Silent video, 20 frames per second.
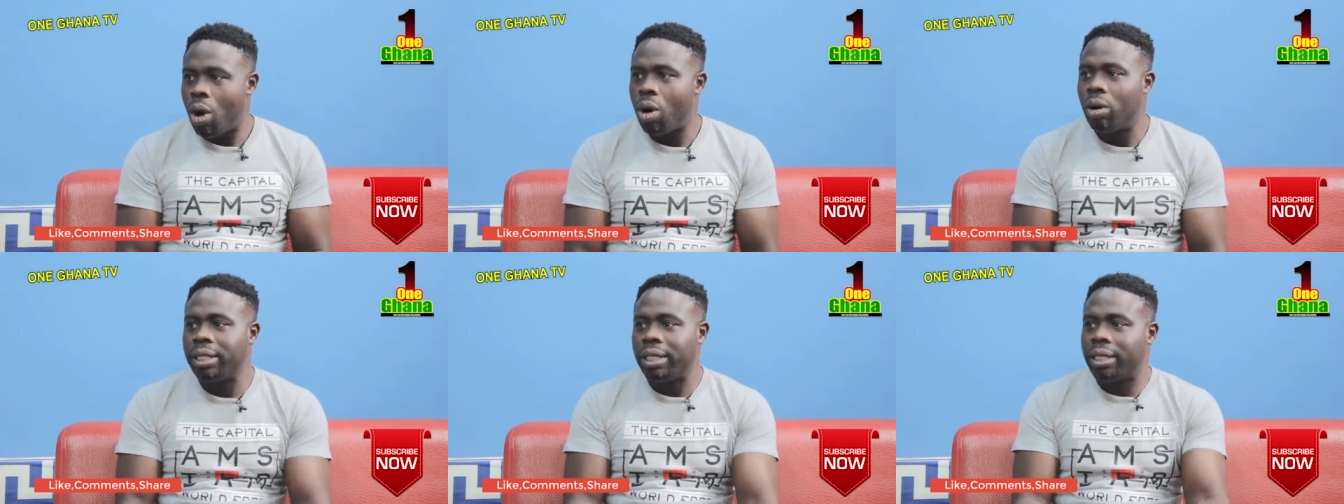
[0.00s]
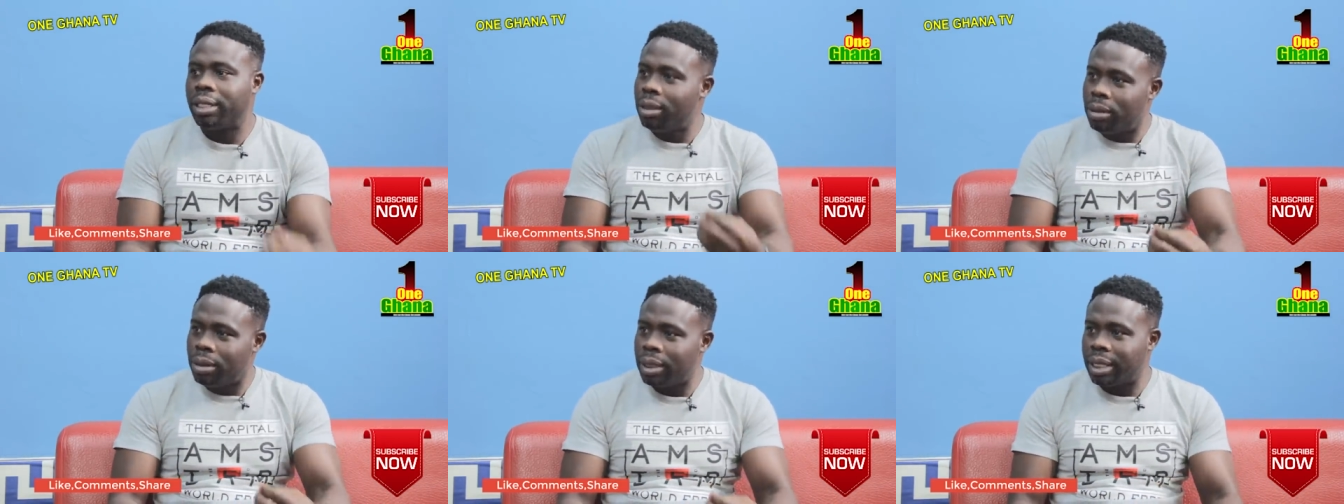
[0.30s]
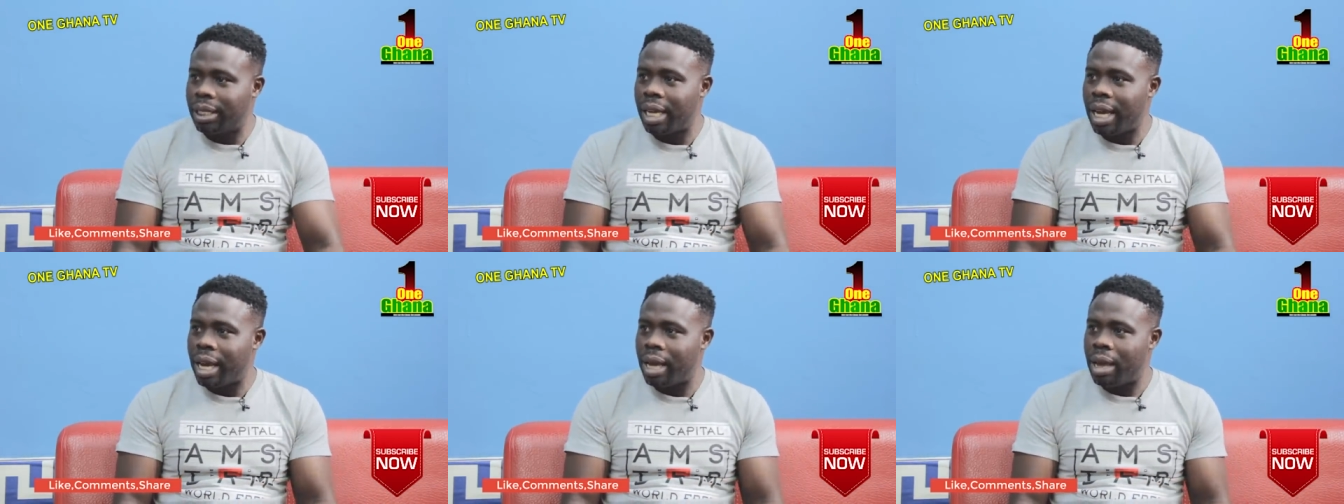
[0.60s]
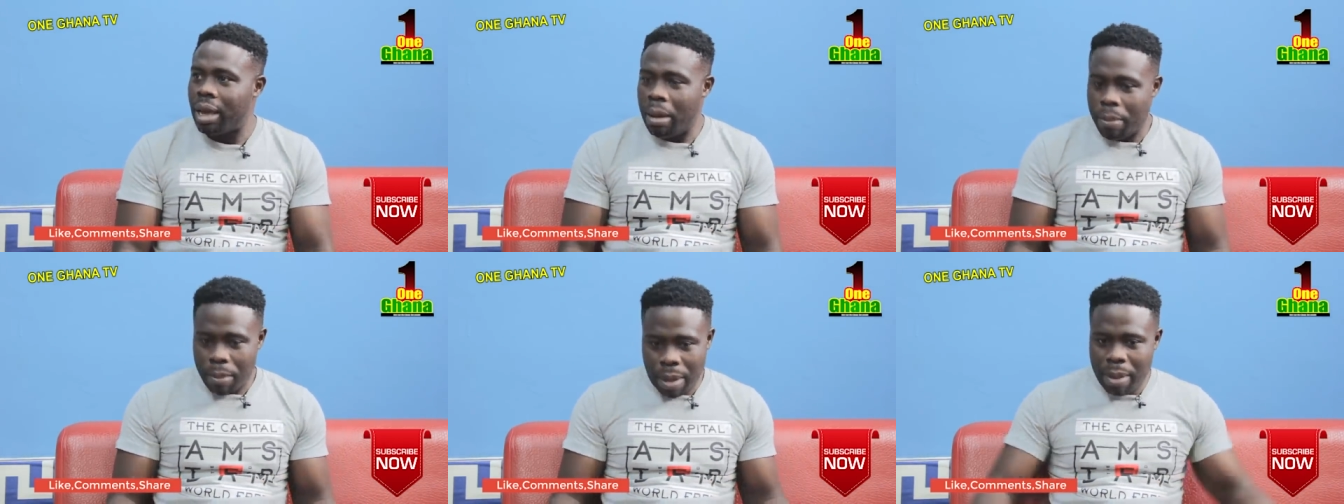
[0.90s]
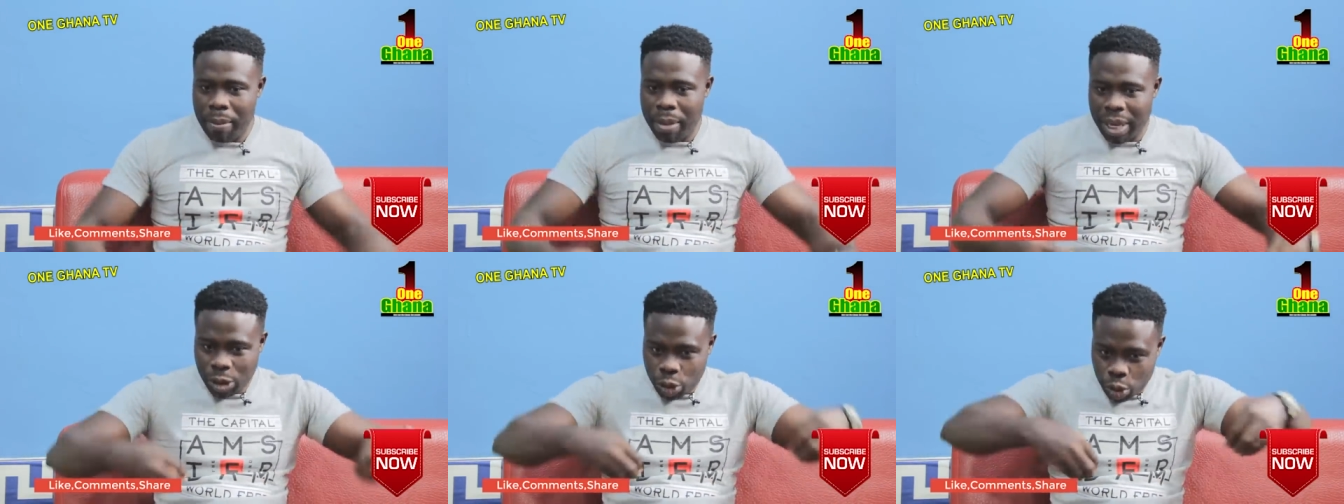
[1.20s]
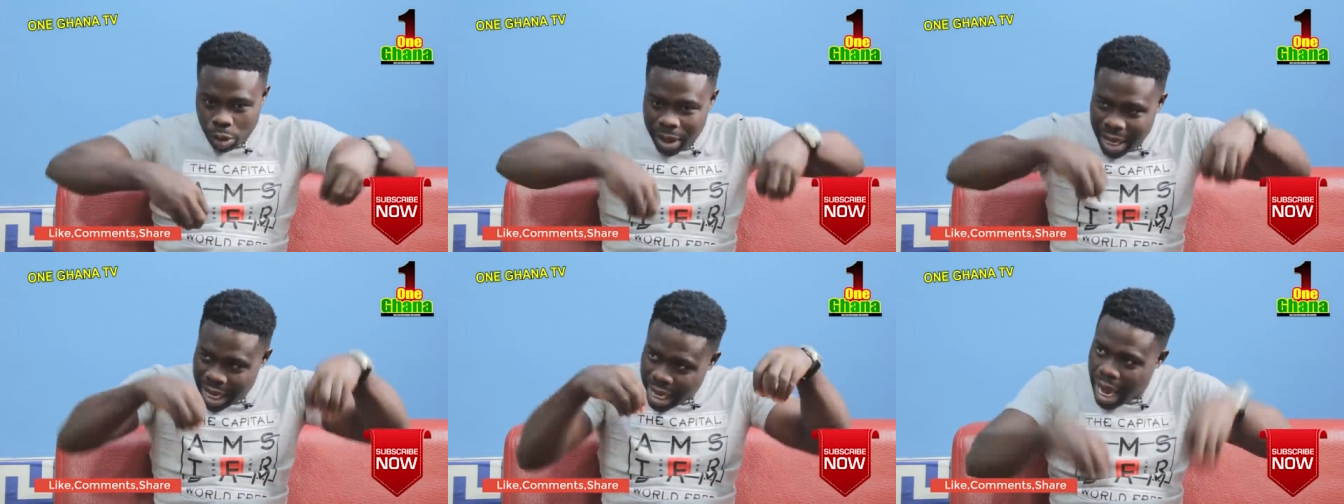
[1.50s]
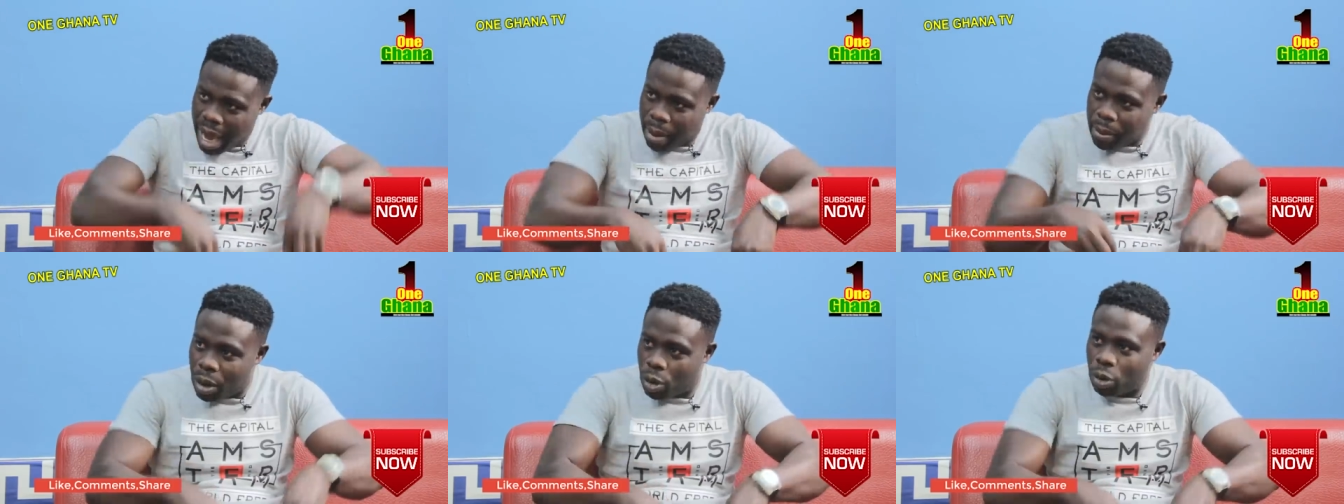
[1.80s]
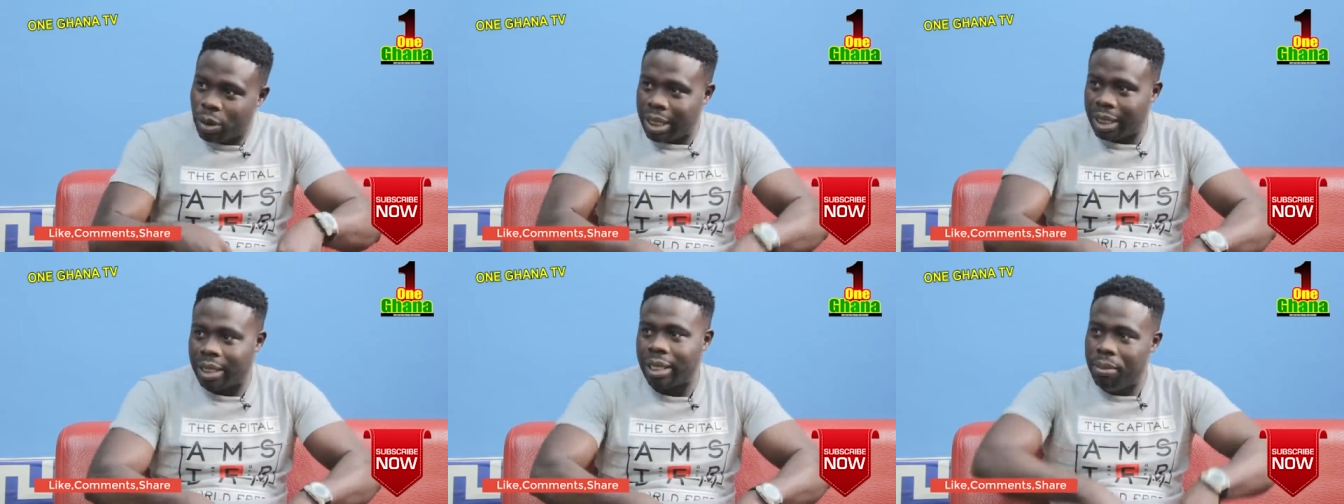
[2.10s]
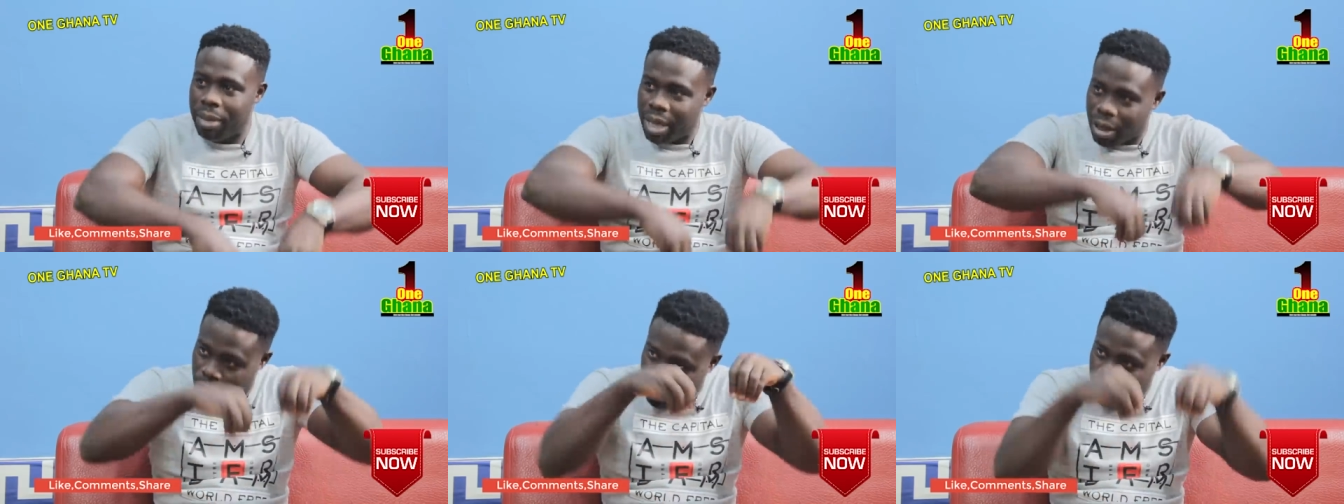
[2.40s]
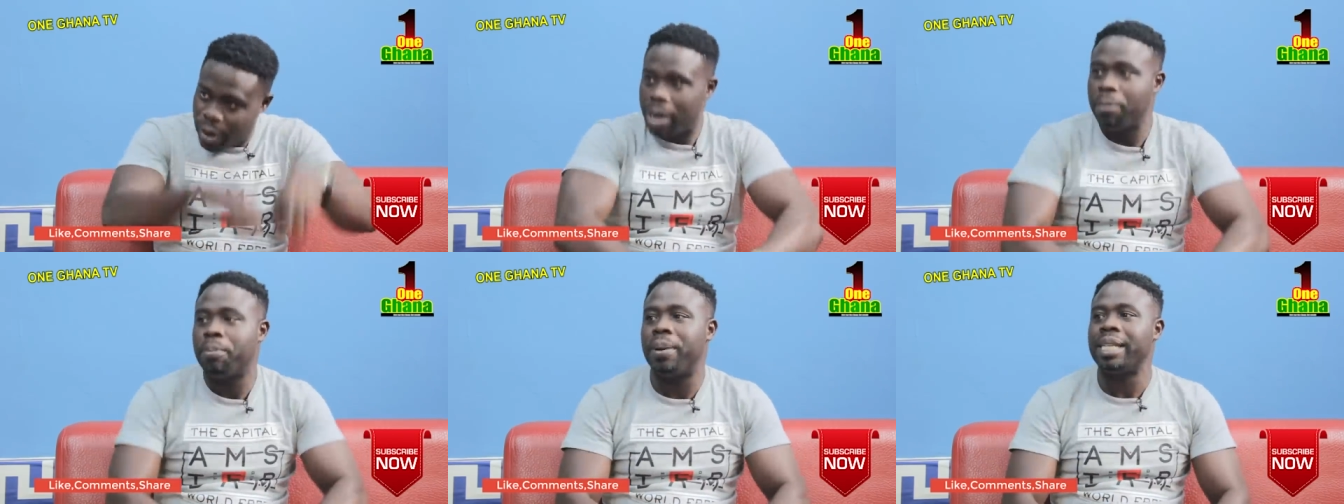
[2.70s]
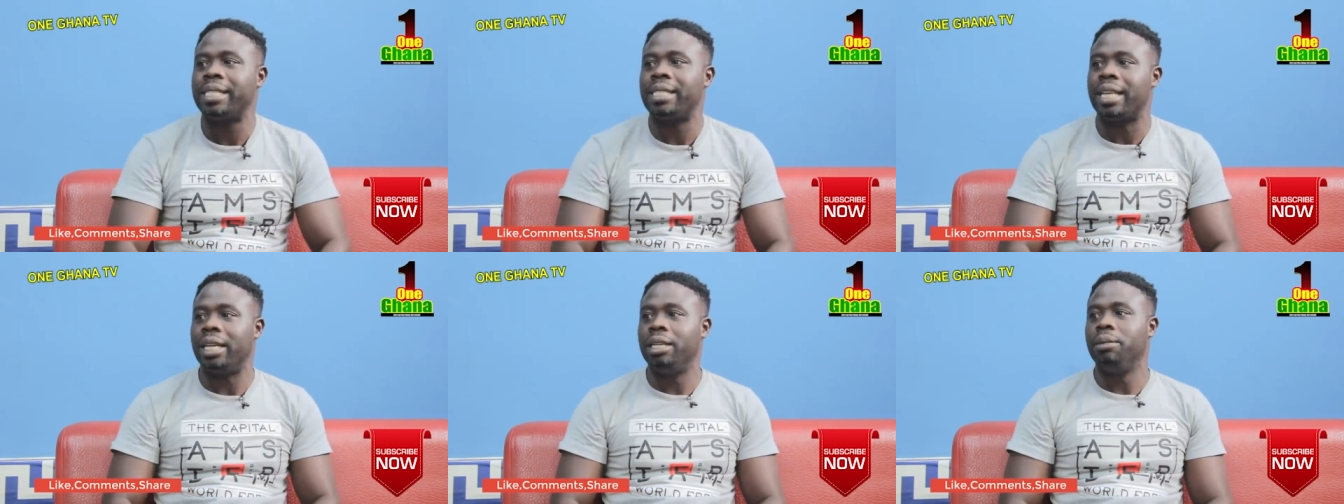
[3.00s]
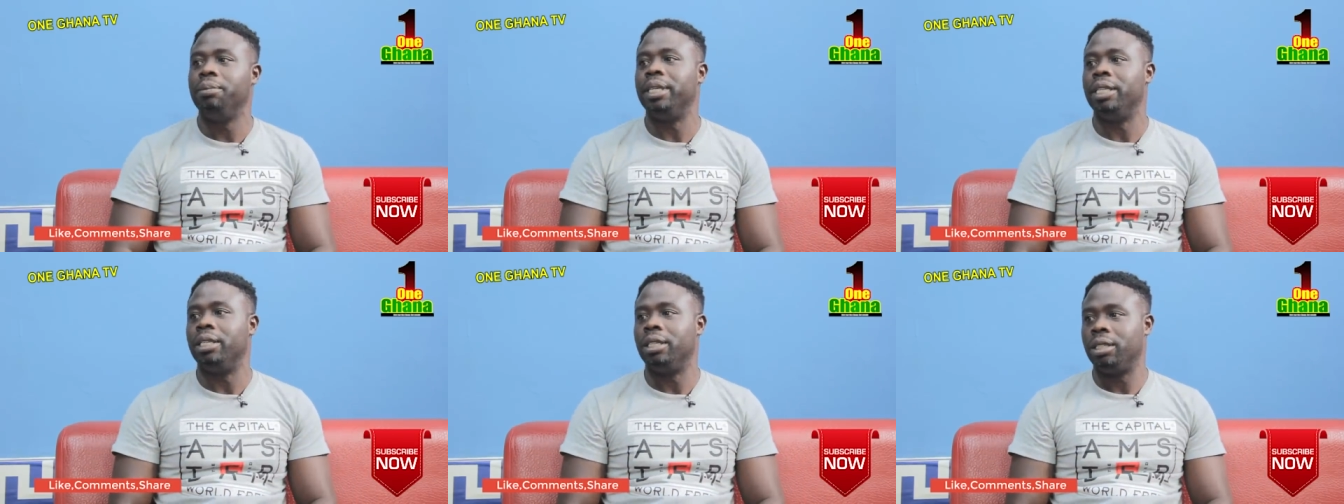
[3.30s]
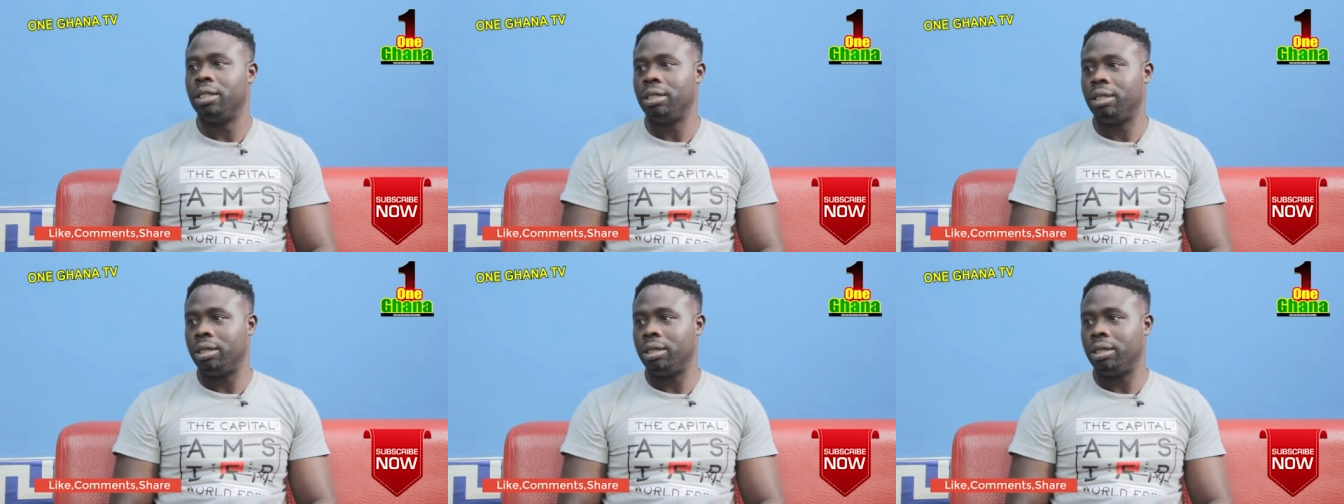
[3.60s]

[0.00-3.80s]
until say me me nso me ye me ho te say me fake pastor ni bi